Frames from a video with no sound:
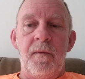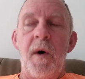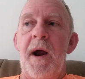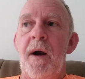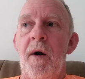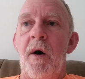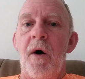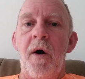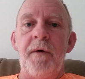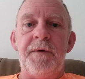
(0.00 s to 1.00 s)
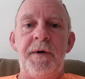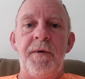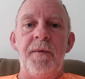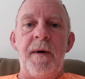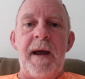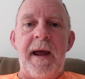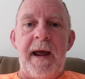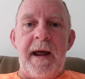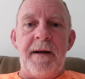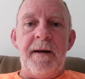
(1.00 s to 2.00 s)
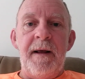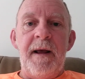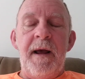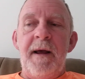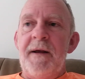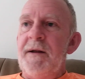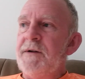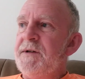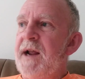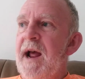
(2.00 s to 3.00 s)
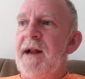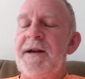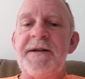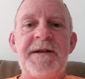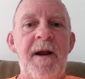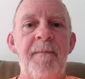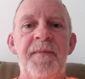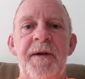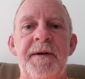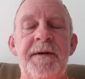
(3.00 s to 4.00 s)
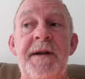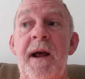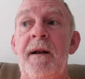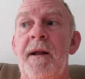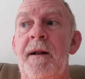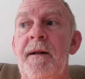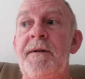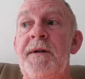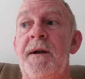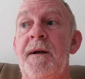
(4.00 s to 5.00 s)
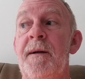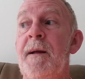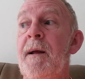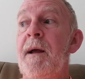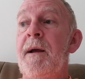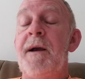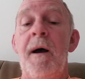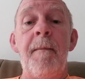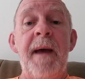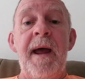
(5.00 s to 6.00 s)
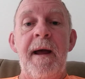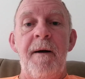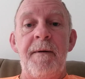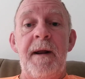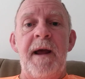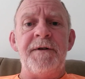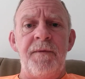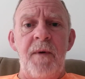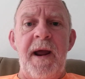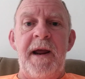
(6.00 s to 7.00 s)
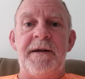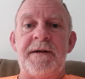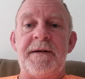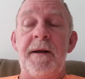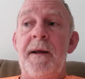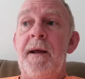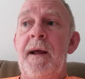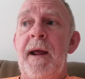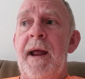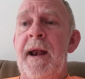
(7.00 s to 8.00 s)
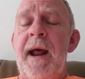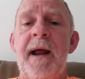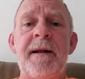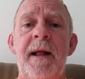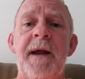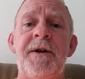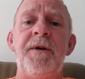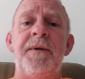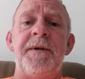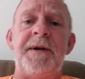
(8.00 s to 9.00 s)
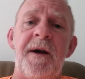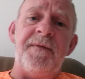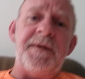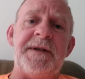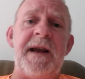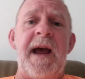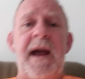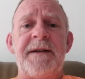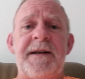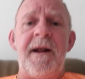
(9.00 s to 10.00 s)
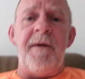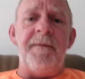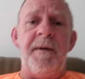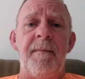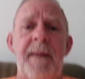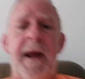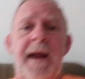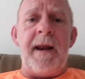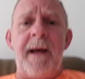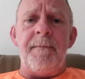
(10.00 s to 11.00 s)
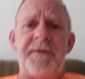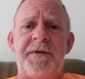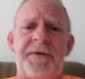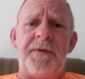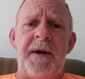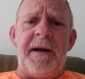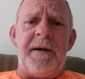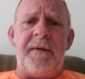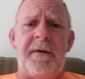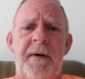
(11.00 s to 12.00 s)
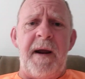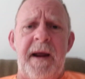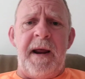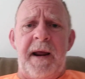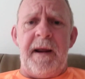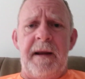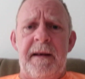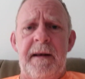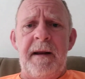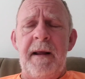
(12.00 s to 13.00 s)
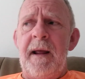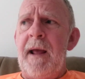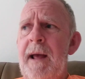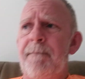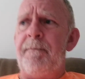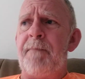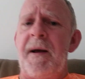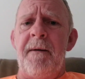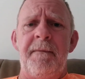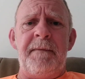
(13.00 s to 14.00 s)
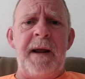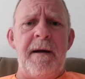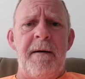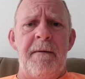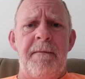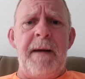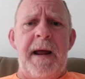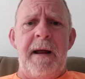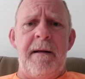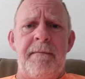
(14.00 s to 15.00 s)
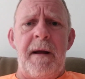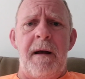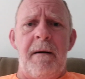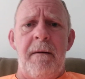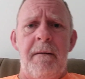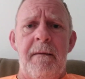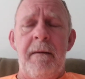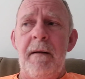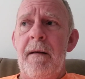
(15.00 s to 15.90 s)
Where are you at? It's kind of something to tell uh, to come out as a race and act like you the toughest guys known to man. I'm street cred. I'm poncho rah raw.